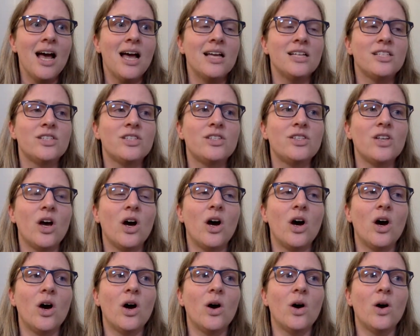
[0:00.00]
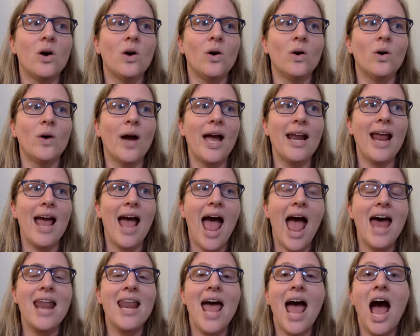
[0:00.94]
So, and
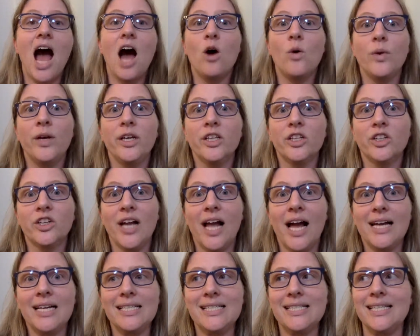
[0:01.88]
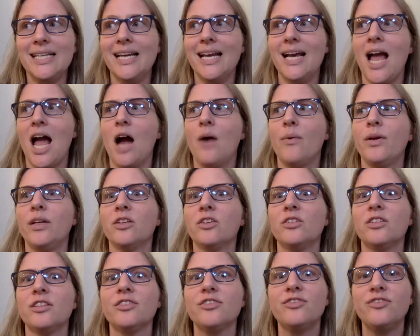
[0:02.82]
and how we learn how to sing, how we
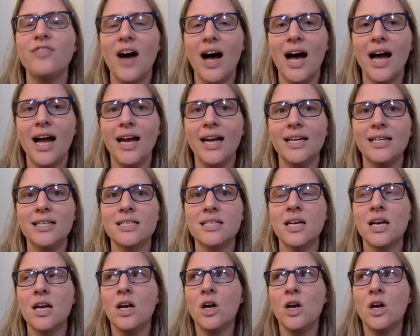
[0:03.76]
learn to find